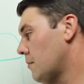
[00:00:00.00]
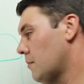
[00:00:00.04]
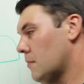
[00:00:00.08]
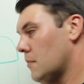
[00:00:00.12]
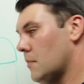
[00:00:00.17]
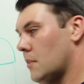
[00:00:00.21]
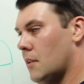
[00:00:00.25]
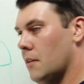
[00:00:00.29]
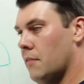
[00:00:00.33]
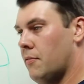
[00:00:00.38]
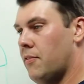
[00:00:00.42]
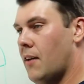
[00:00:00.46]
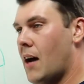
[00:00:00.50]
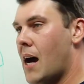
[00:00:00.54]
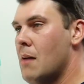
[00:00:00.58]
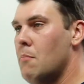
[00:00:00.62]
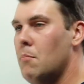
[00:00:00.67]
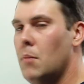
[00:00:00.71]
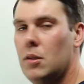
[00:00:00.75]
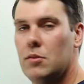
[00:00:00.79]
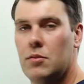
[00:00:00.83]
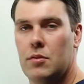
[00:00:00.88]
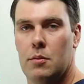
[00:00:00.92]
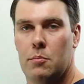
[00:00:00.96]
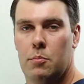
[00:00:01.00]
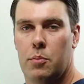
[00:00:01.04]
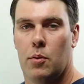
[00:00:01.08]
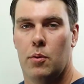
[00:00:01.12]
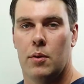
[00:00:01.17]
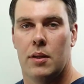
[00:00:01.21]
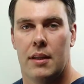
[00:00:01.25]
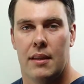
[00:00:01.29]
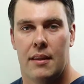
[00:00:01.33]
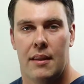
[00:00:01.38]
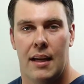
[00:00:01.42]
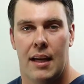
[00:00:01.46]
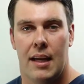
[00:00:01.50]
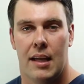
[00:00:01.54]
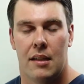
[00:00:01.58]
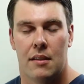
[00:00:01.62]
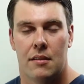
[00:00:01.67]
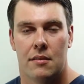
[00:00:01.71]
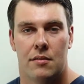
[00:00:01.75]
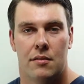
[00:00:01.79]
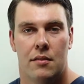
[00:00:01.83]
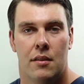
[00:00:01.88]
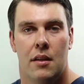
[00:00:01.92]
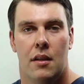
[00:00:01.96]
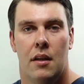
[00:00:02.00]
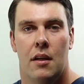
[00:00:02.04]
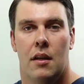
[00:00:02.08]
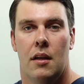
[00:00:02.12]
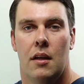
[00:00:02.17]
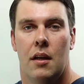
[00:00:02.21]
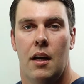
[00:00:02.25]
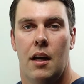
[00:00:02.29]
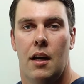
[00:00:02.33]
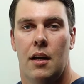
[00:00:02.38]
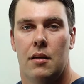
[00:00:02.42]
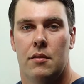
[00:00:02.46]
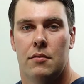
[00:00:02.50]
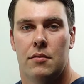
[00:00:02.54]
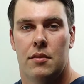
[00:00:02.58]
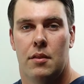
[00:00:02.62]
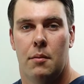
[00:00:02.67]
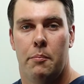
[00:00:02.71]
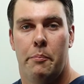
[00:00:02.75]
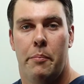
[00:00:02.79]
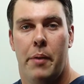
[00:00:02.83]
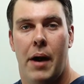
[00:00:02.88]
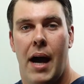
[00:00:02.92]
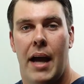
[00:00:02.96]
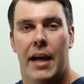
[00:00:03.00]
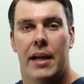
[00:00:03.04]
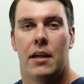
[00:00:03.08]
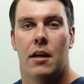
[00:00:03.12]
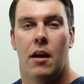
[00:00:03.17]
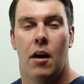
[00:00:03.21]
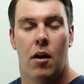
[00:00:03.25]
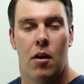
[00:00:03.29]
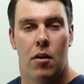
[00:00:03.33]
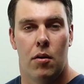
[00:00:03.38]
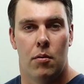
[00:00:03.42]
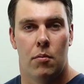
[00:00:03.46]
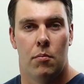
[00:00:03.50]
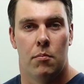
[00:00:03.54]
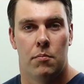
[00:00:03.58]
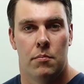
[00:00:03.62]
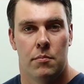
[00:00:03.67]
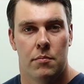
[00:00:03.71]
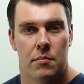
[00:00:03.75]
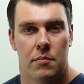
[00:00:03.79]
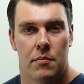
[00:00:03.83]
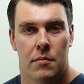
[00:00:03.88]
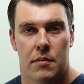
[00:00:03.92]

the 5 most important things to buying a home.